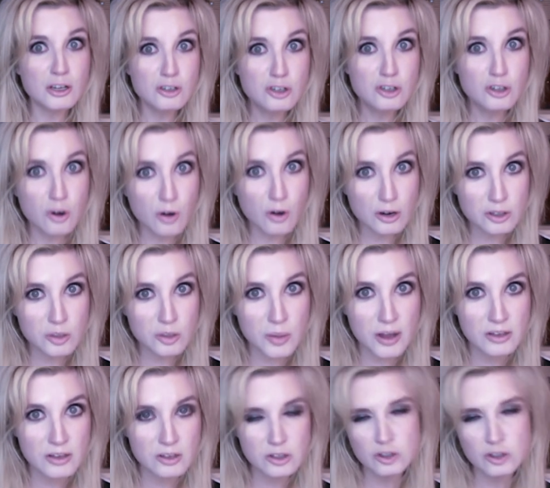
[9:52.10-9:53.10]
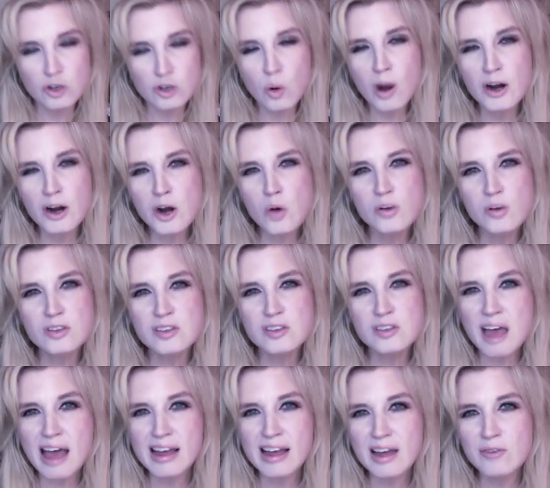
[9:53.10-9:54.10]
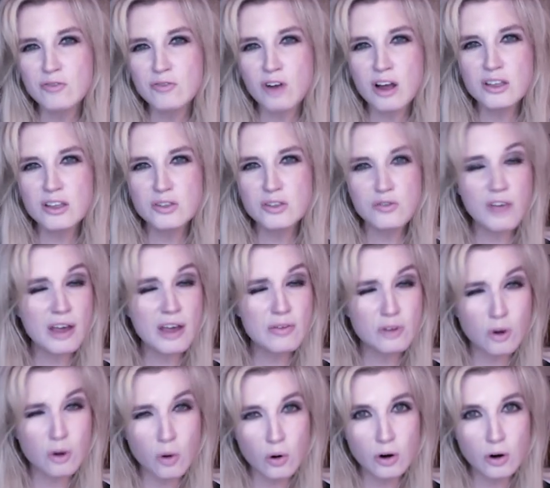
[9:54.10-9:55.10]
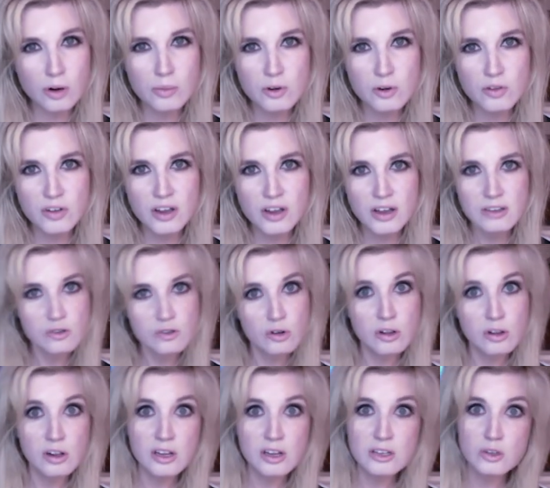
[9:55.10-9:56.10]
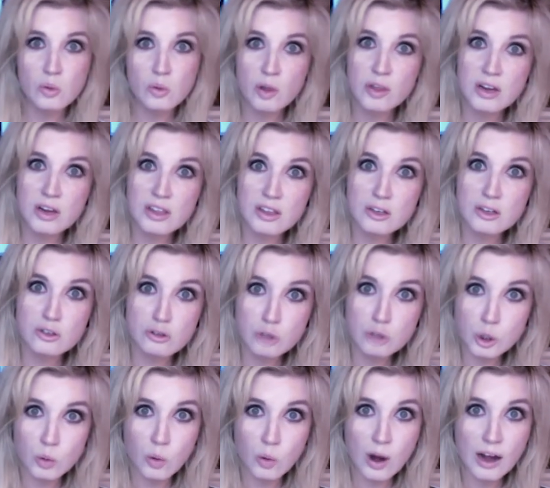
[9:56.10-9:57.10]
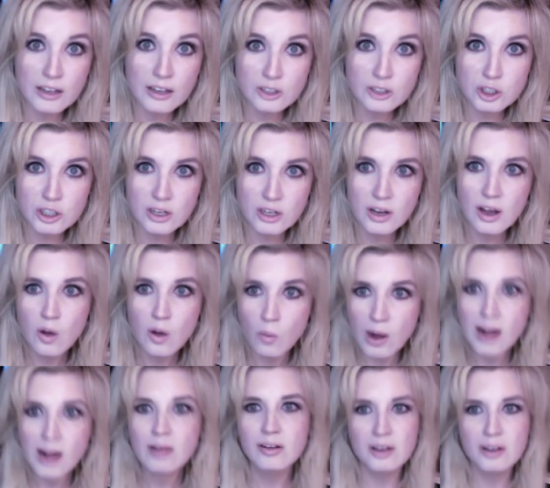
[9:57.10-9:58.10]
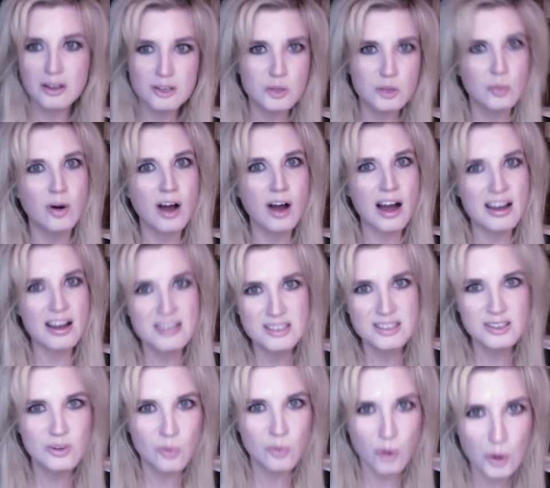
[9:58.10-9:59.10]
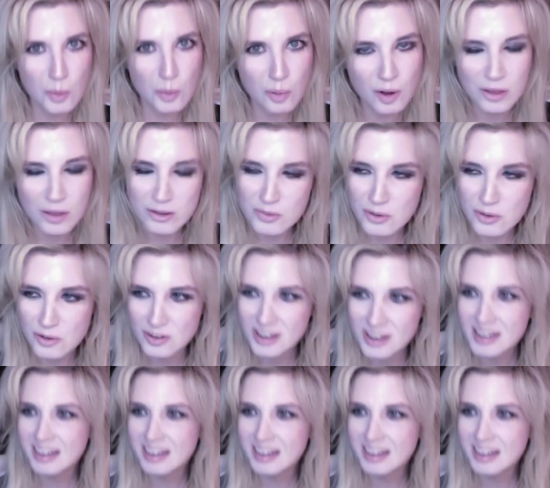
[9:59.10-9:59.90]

endorsements. You want to know what Zac Efron's favorite horror movie is, or at least the one that he thinks you should watch? Well, surprise, it's a Warner Brothers movie.